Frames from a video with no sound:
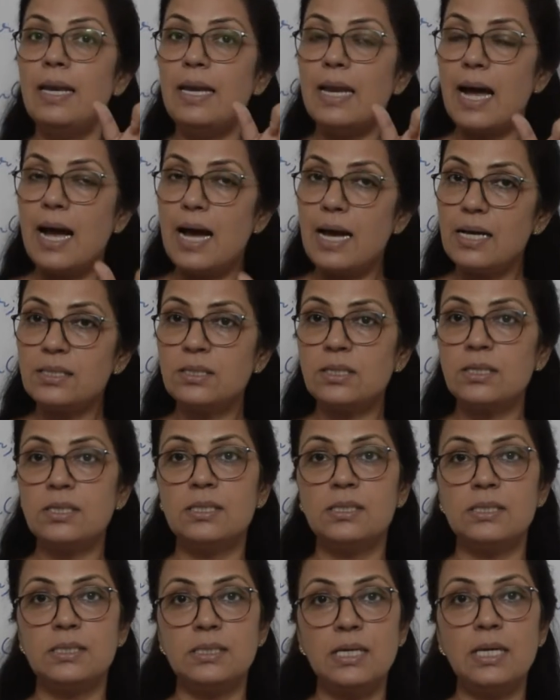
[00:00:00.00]
last
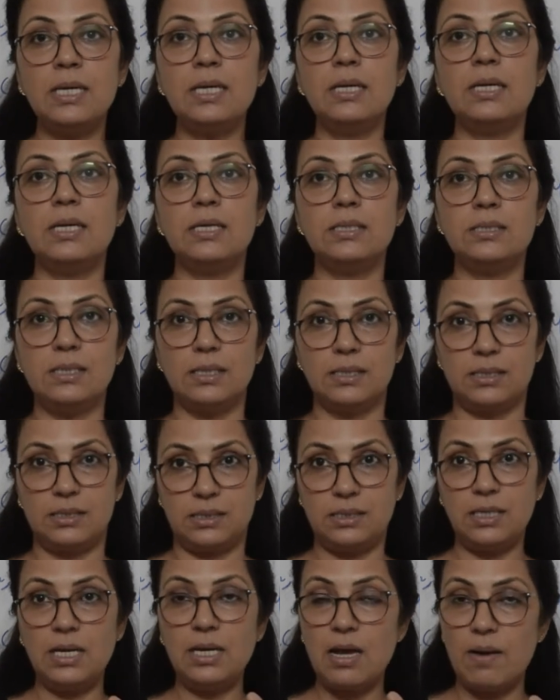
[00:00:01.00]
c
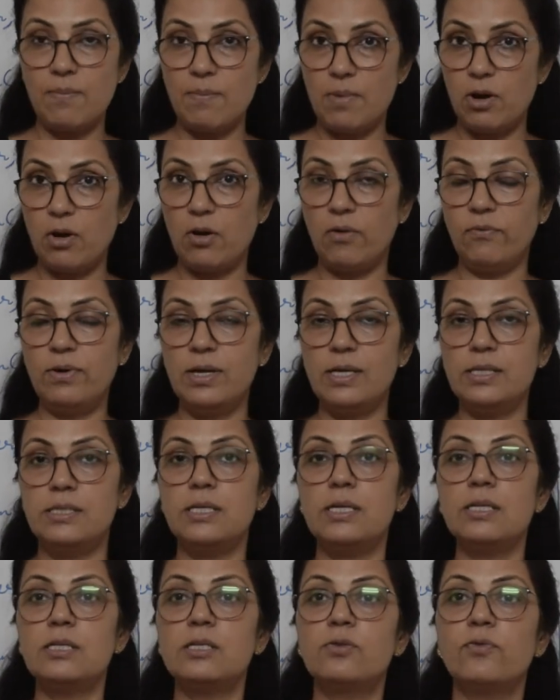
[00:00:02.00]
digits, c number of
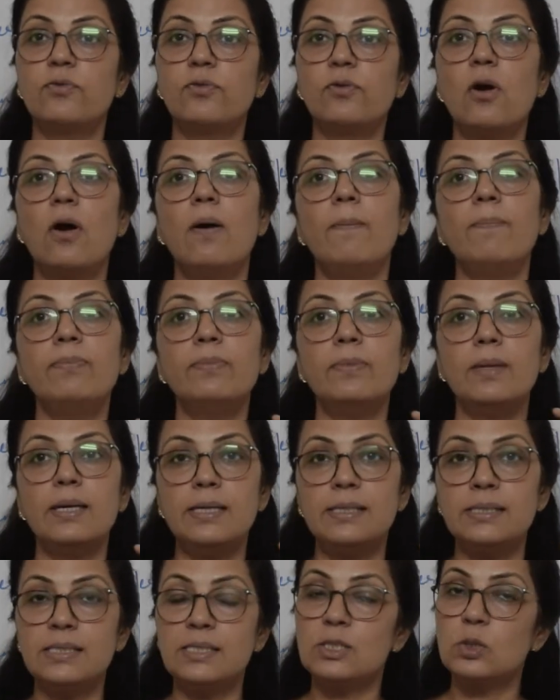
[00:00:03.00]
digits from
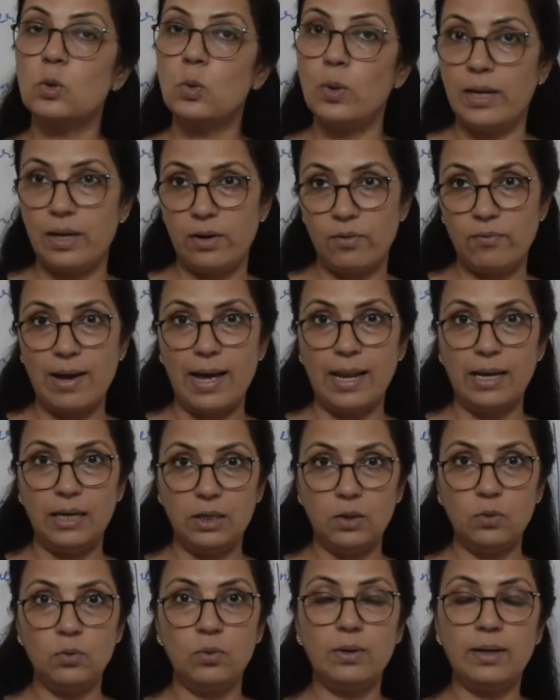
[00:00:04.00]
its square
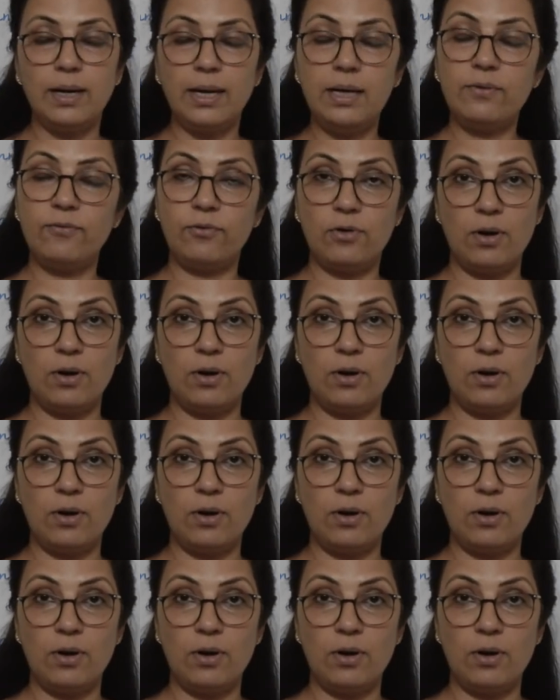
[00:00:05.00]
value, right?